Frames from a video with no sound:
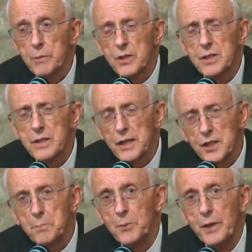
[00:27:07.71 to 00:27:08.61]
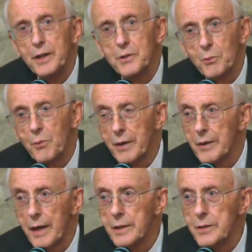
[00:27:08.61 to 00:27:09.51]
was desperate one
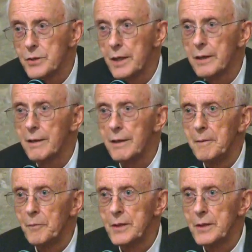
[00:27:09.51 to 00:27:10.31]
night and said,